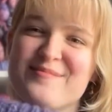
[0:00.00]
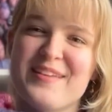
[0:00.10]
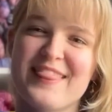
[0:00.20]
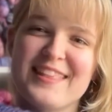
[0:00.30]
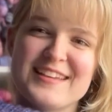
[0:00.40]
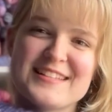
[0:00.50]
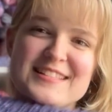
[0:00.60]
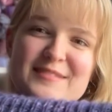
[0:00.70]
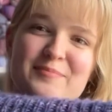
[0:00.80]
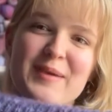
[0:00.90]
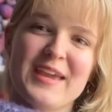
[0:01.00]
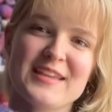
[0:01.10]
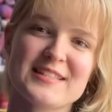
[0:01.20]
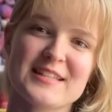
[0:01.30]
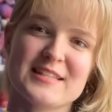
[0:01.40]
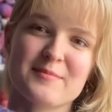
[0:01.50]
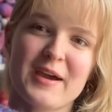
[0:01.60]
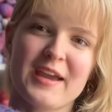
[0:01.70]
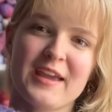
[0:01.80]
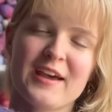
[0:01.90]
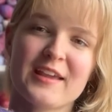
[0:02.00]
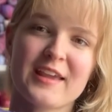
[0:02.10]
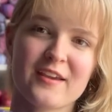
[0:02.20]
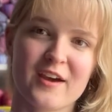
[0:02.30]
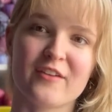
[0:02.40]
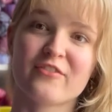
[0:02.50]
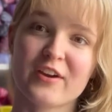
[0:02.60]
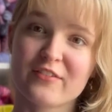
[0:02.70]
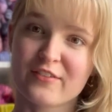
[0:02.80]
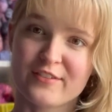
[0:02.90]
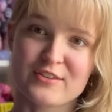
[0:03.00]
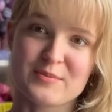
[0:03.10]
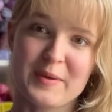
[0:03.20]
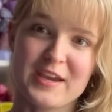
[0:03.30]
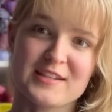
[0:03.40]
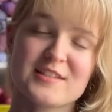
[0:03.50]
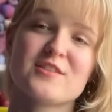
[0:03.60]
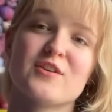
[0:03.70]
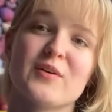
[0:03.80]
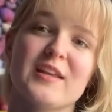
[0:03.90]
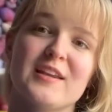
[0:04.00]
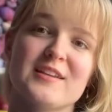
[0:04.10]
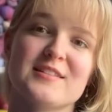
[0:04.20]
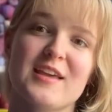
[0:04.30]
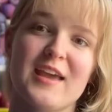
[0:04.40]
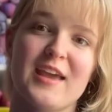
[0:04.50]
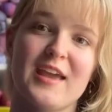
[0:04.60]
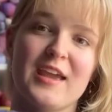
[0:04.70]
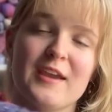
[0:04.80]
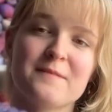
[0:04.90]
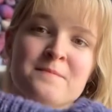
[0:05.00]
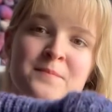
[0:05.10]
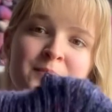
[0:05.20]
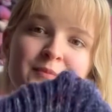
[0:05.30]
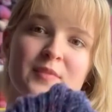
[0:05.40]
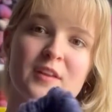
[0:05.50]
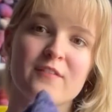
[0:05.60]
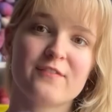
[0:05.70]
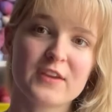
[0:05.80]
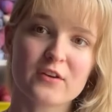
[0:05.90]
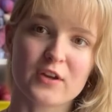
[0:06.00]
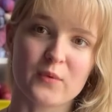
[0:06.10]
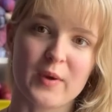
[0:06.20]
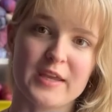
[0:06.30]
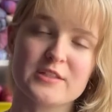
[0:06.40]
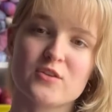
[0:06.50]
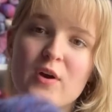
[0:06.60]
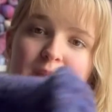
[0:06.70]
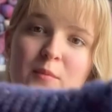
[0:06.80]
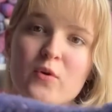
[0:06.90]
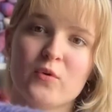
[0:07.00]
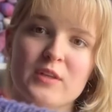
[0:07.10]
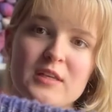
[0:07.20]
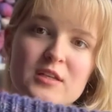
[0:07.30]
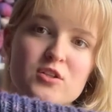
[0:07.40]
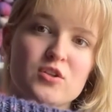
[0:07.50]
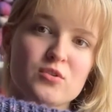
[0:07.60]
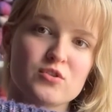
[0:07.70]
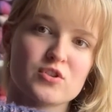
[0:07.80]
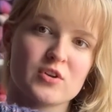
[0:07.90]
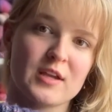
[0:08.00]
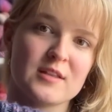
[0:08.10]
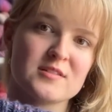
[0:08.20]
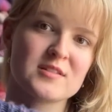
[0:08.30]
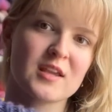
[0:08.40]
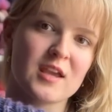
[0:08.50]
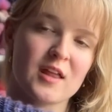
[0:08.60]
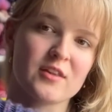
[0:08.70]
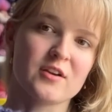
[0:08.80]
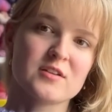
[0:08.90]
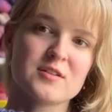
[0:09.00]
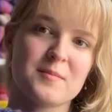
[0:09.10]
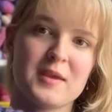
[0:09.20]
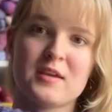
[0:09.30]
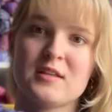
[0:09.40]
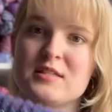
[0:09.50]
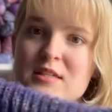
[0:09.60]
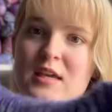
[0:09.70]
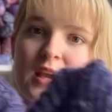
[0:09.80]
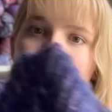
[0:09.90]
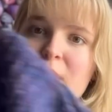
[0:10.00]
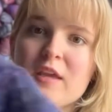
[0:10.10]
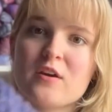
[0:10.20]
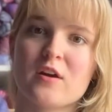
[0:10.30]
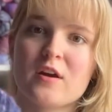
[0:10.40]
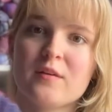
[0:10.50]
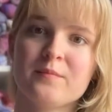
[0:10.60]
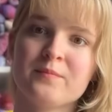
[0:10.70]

This base is my Fragrant Rose base, so it is a fingering weight, so I'm holding 2 strands together to make a DK weight yarn,